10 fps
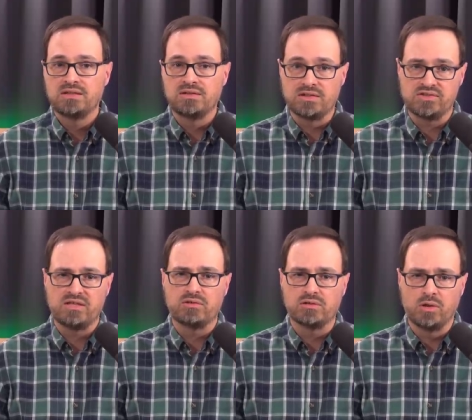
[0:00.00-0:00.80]
The
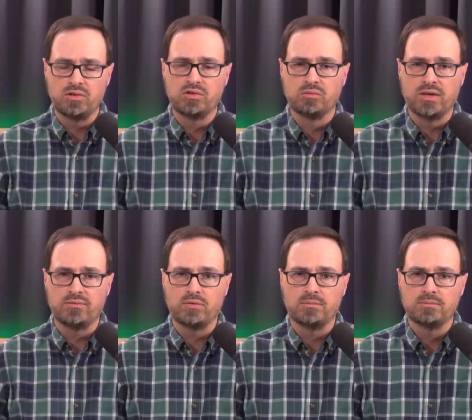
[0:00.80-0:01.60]
assailant loaded the
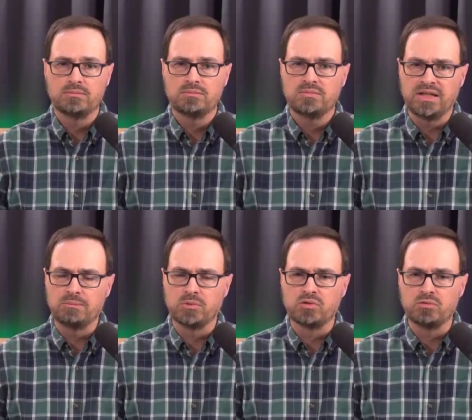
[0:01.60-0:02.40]
rifle
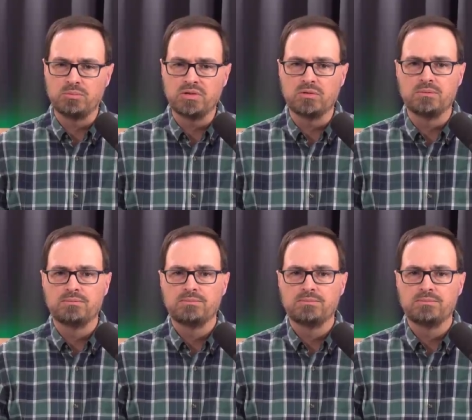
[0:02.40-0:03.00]
and murdered Bill.